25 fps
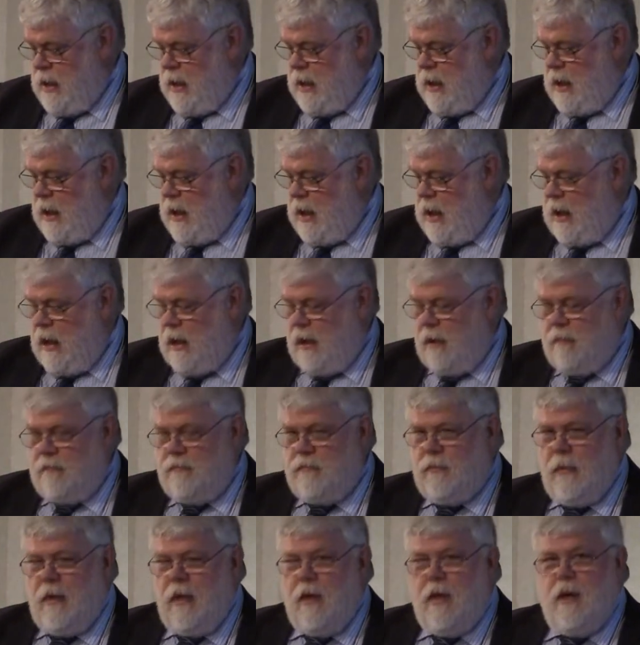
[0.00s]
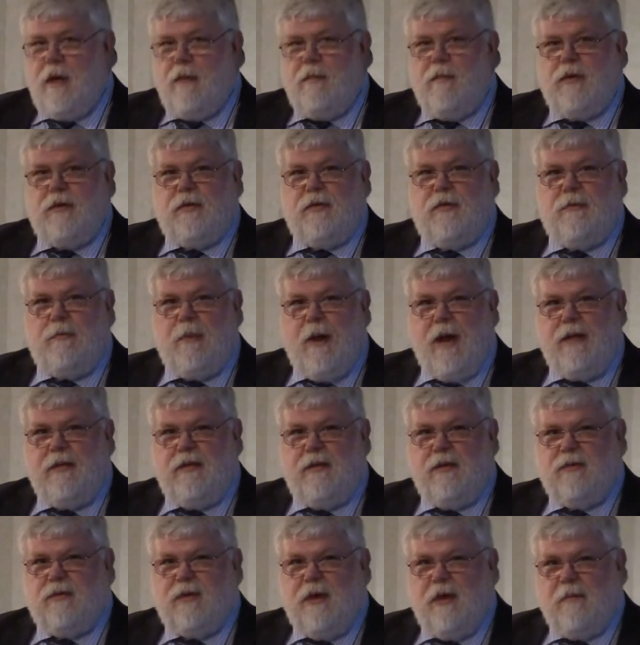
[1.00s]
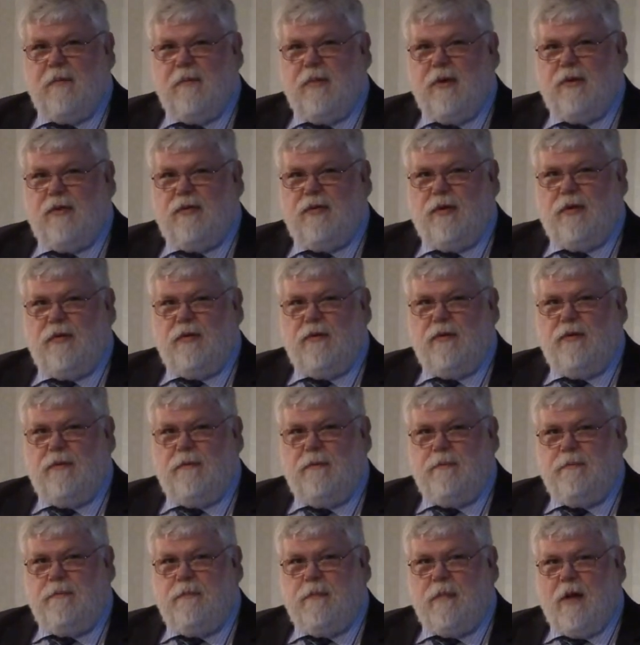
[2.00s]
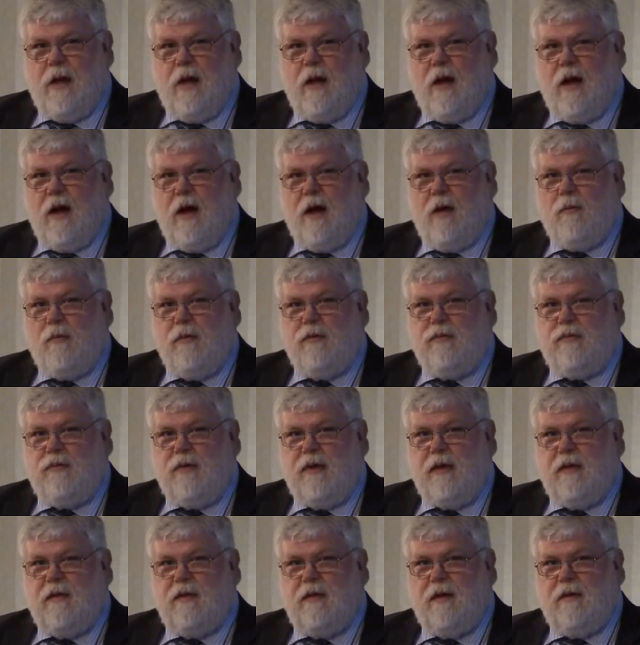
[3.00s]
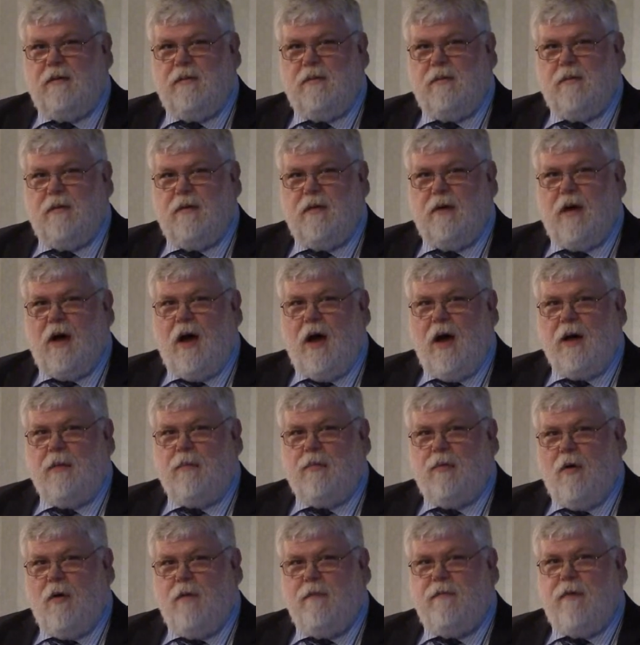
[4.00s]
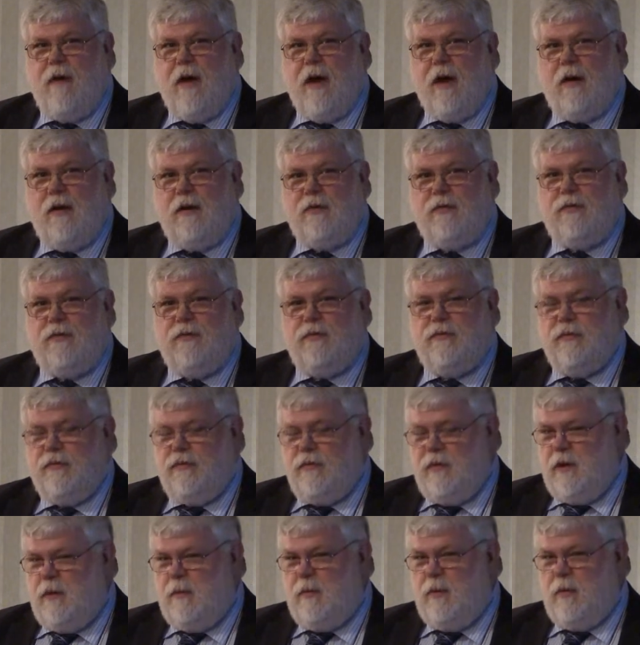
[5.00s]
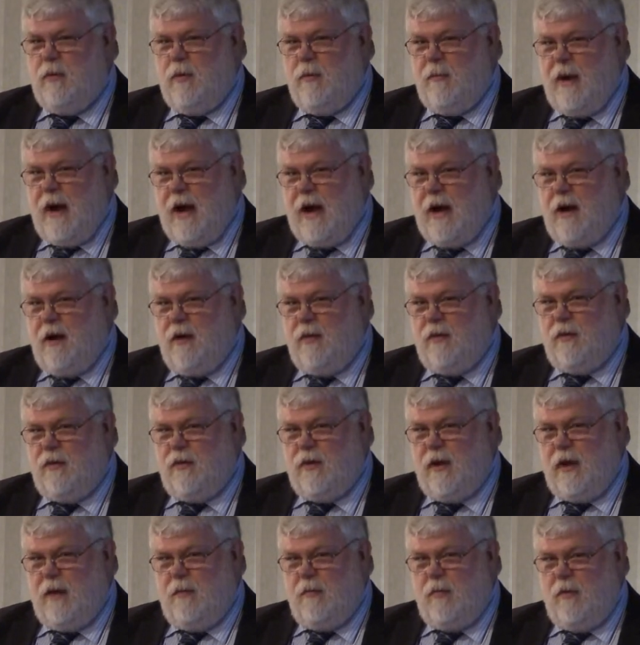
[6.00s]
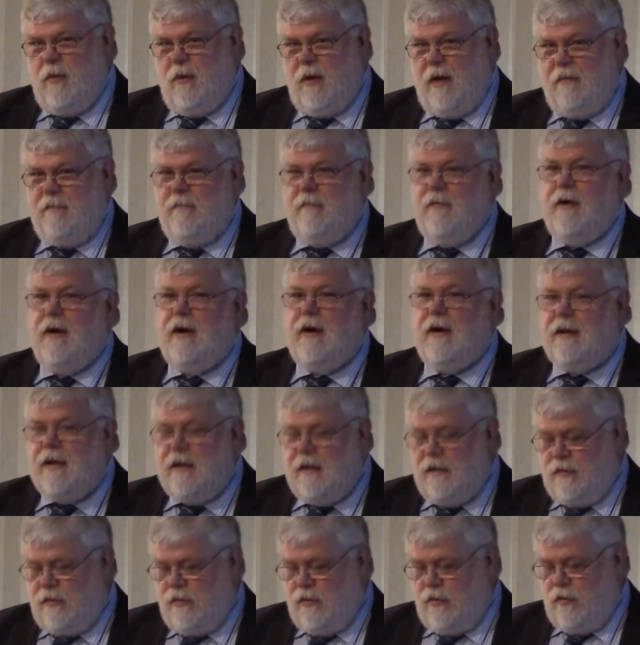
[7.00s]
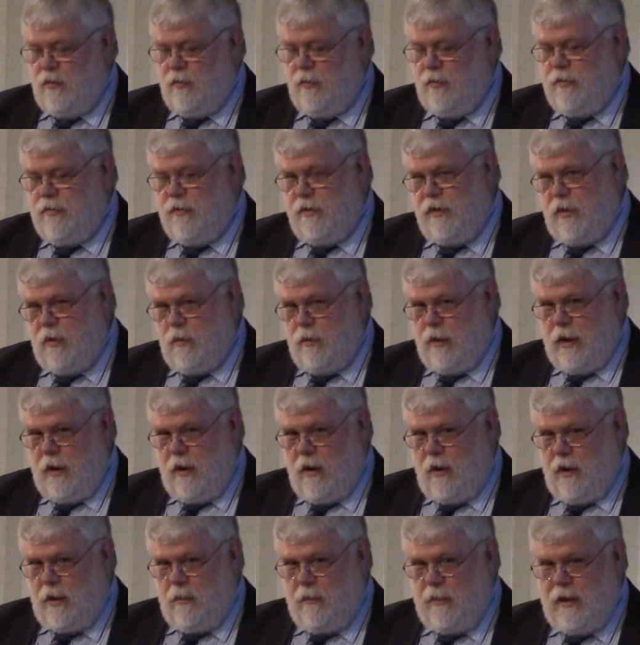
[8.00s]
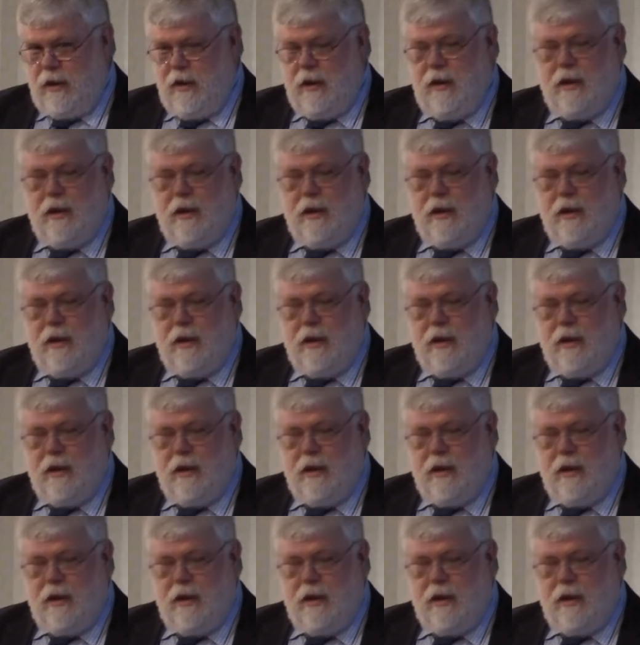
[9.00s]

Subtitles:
But despite these ambitions, we see that the high-profile issues that seem to be remaining on the table have very little to do with the new economy,